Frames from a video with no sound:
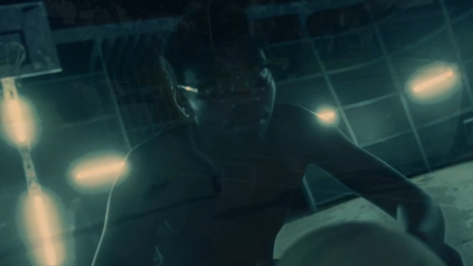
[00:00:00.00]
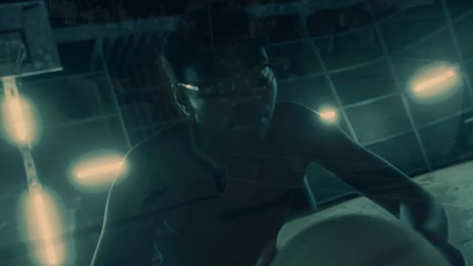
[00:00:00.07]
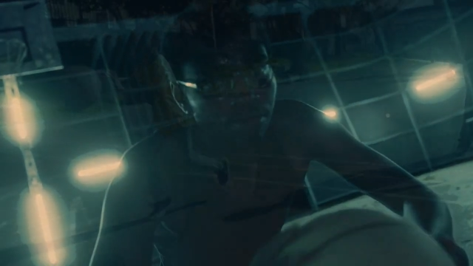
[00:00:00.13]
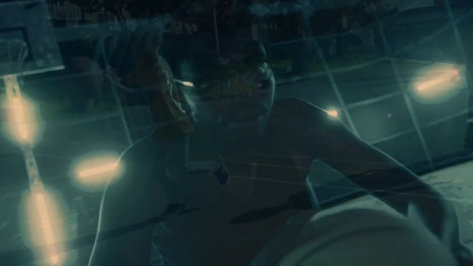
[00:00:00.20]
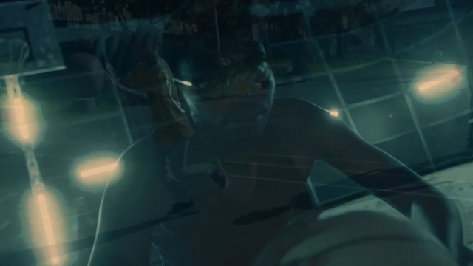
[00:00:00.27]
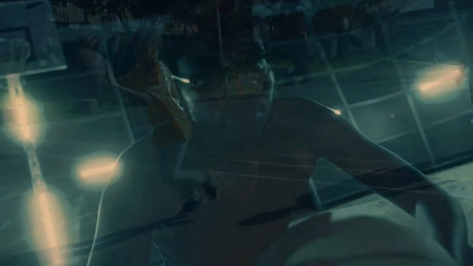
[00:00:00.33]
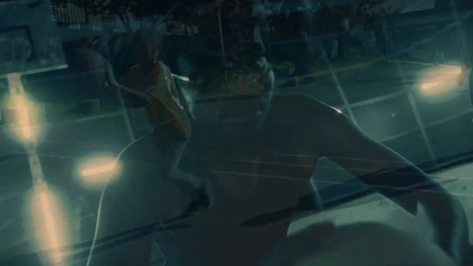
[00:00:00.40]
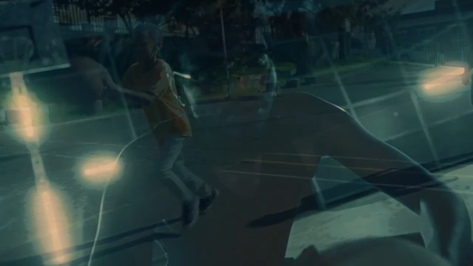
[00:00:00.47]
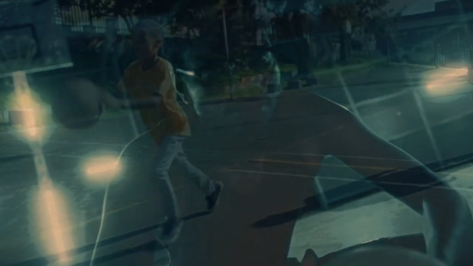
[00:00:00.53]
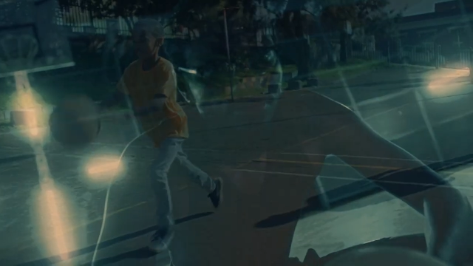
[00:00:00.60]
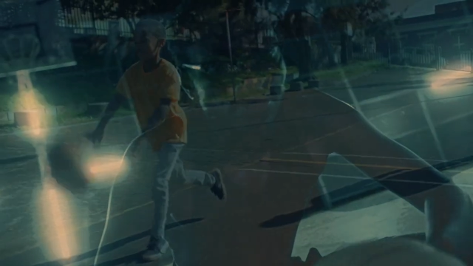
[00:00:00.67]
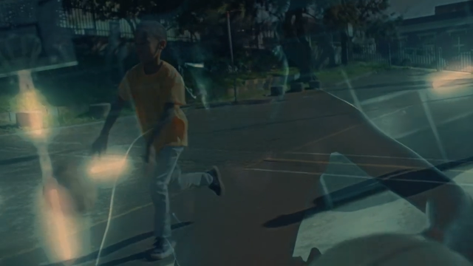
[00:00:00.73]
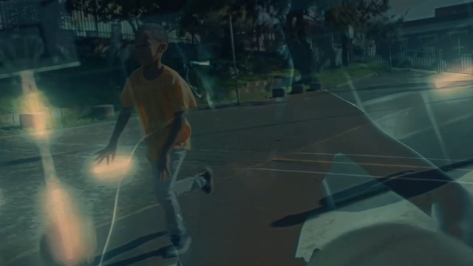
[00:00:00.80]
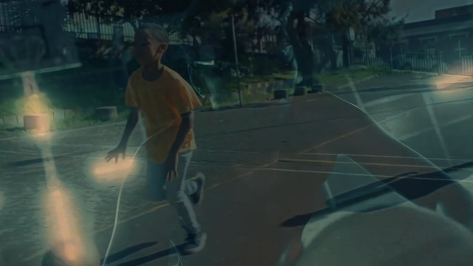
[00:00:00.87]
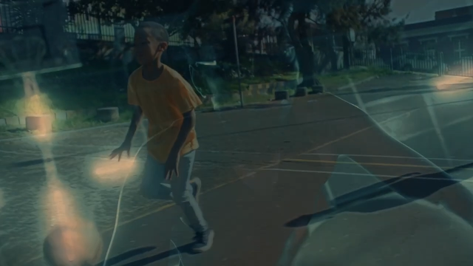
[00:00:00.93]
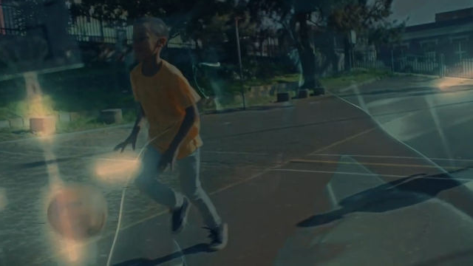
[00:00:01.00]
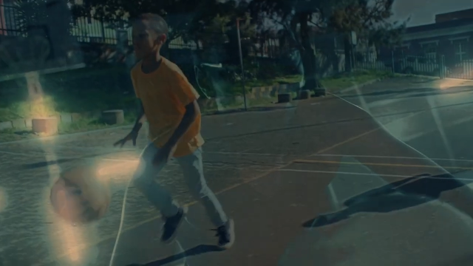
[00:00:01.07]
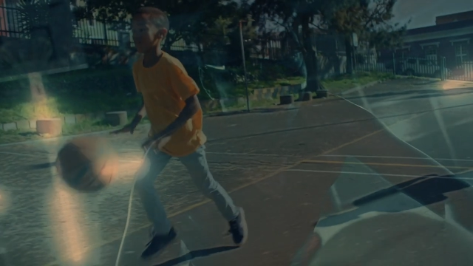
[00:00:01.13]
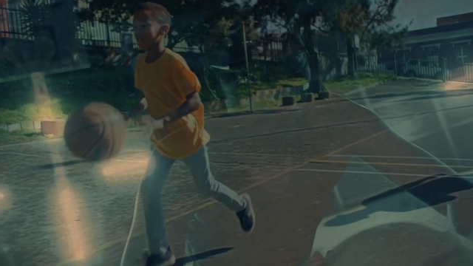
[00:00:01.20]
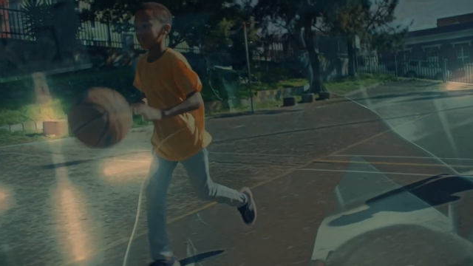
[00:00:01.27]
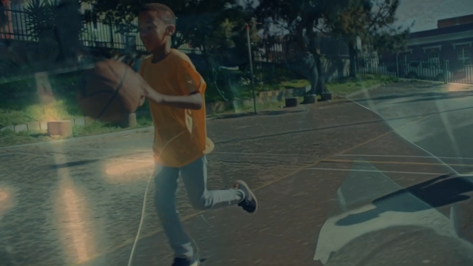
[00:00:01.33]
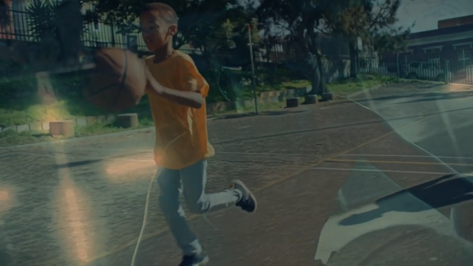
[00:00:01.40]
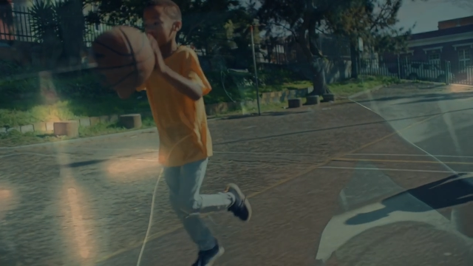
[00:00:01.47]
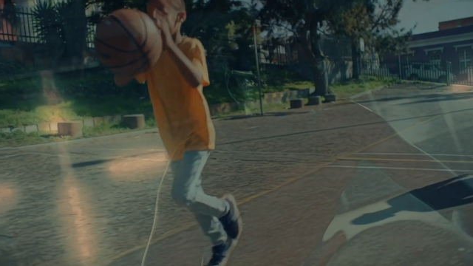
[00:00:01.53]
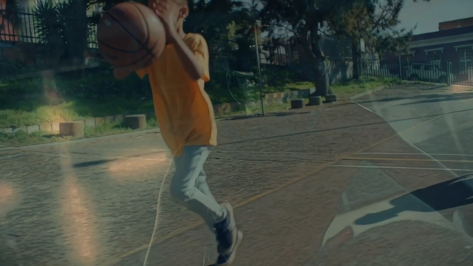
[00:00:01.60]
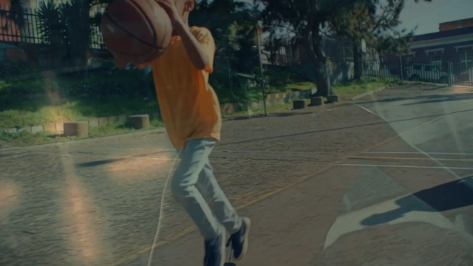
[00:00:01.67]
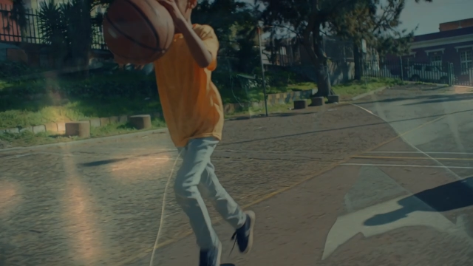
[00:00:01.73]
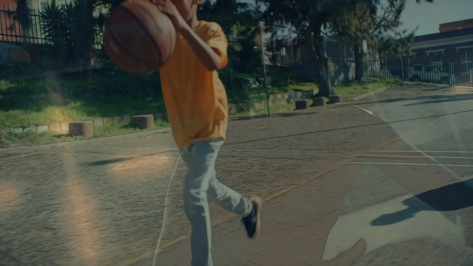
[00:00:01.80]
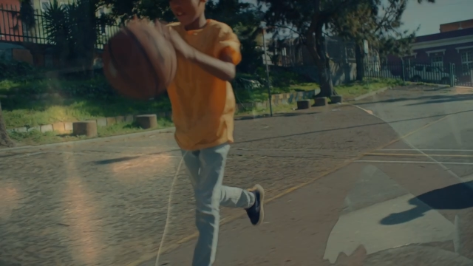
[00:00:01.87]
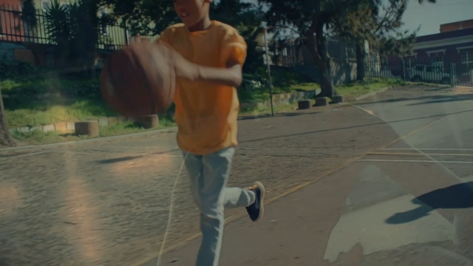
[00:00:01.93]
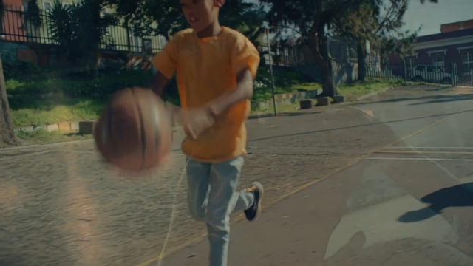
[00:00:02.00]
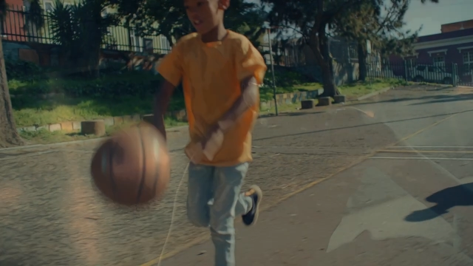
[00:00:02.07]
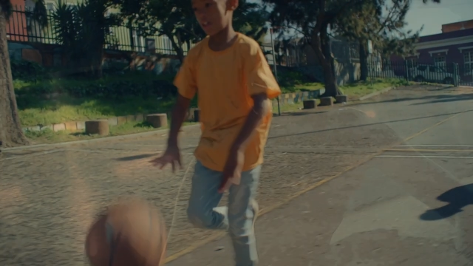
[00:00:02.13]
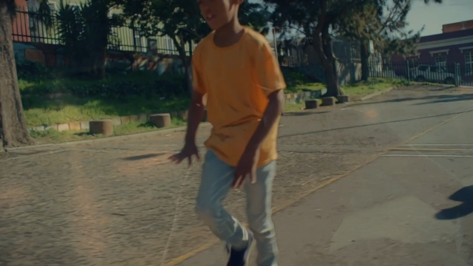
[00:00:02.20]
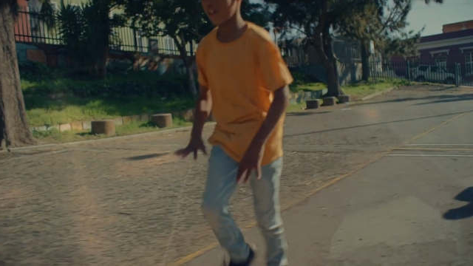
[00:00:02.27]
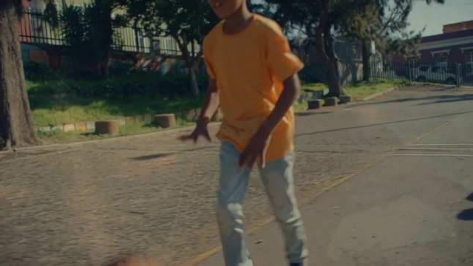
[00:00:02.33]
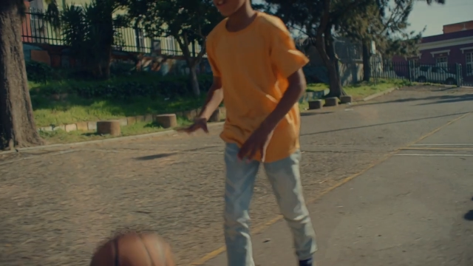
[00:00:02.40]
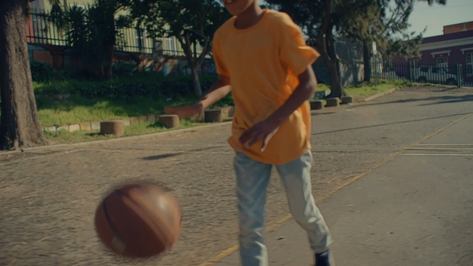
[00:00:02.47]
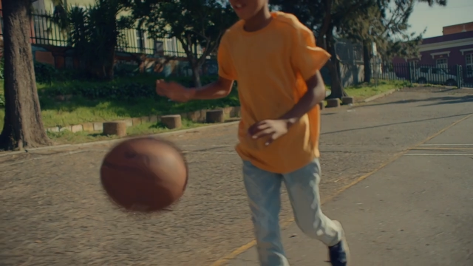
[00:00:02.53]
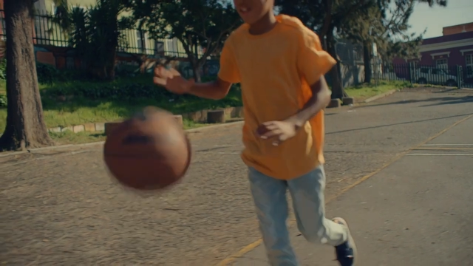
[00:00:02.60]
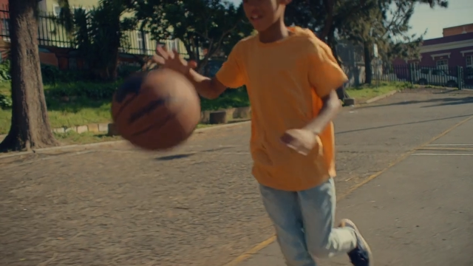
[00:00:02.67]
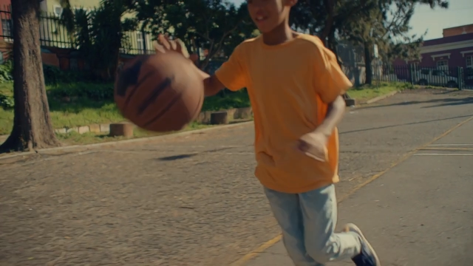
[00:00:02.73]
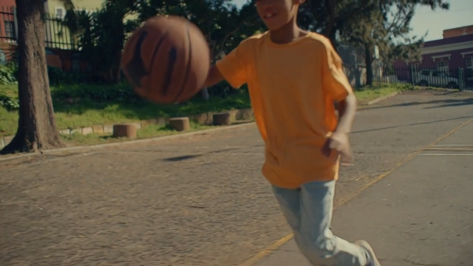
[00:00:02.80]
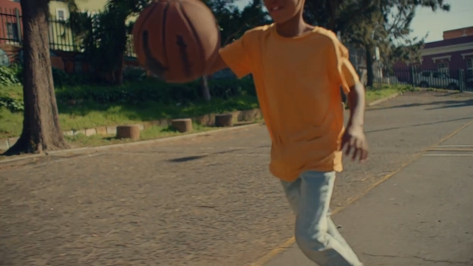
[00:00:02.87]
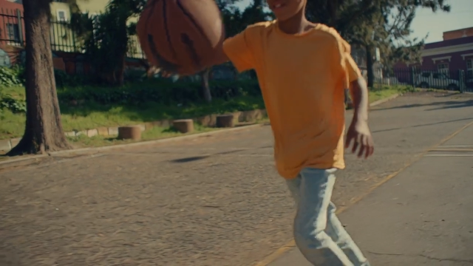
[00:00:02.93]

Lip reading: (no speaker visible)